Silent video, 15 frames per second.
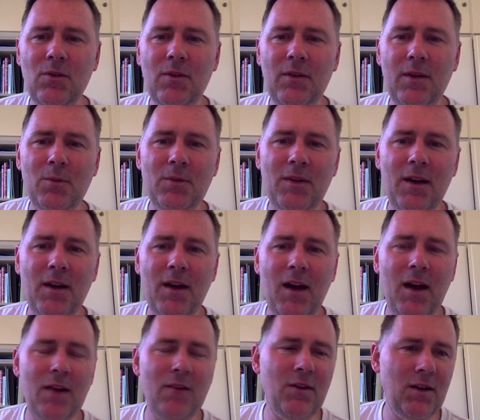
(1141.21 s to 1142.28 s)
They would get
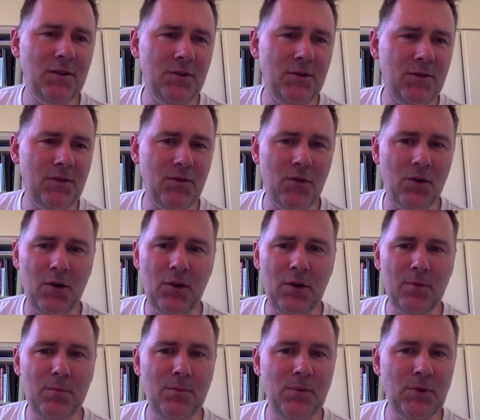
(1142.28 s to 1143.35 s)
high values
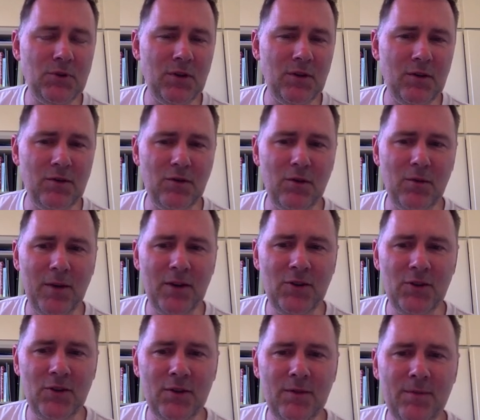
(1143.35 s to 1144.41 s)
for mutual
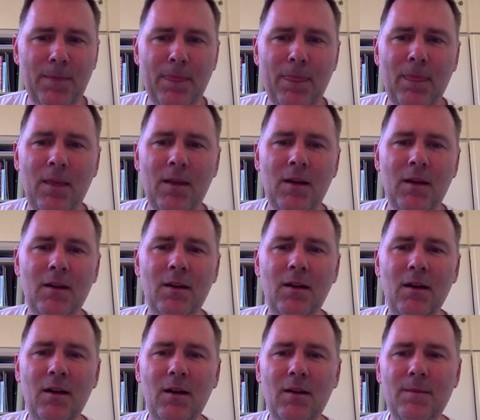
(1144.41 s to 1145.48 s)
information.
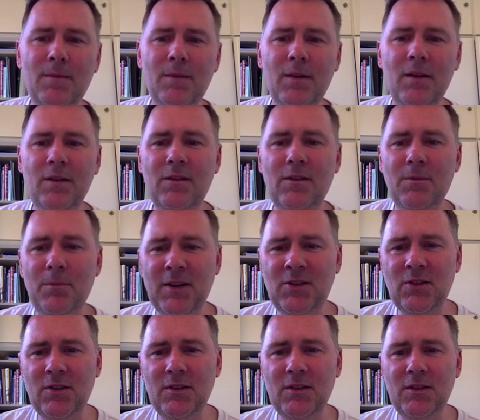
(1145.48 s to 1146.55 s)

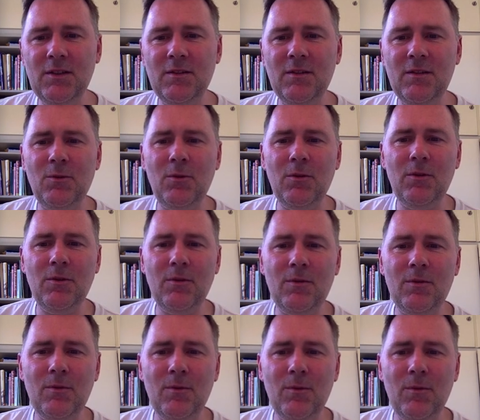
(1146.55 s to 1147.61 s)
Especially
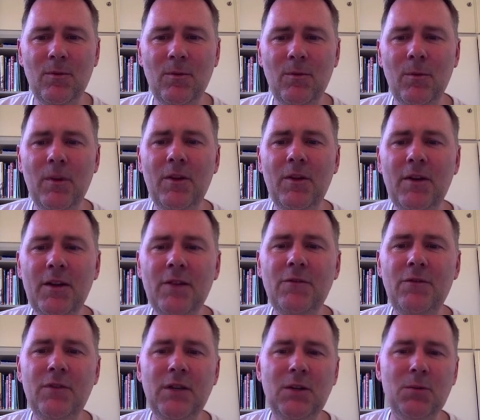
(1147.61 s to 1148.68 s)
when they're
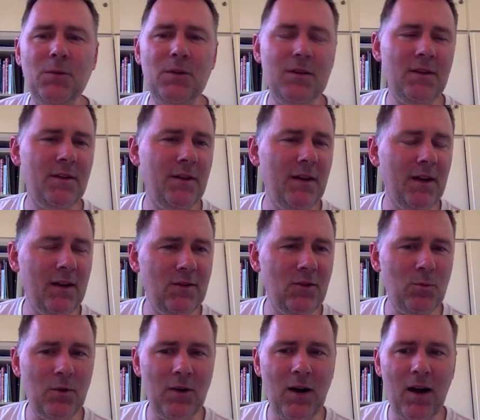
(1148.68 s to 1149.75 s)
infrequent, they get
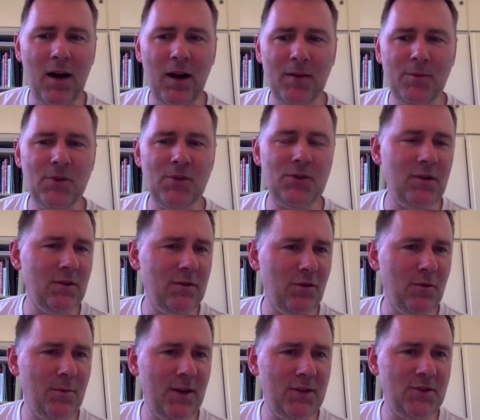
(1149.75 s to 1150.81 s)
super high mutual
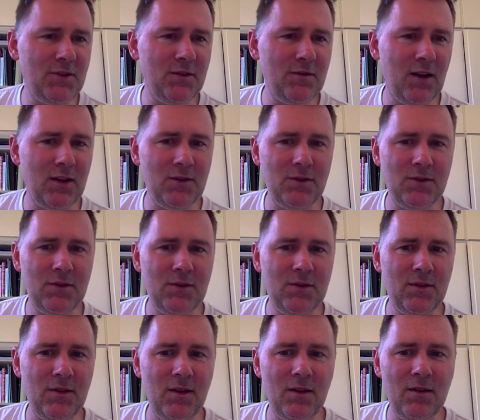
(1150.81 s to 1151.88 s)
information values.
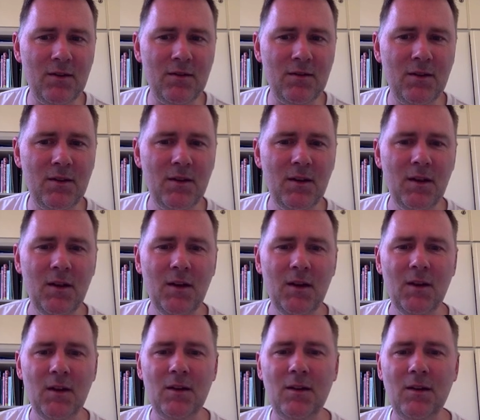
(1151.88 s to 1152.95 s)

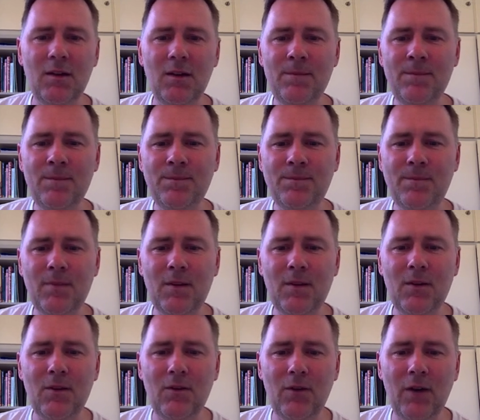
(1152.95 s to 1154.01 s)
Yeah.
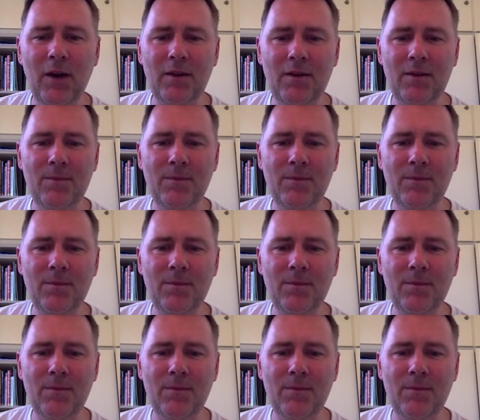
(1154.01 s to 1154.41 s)
Right.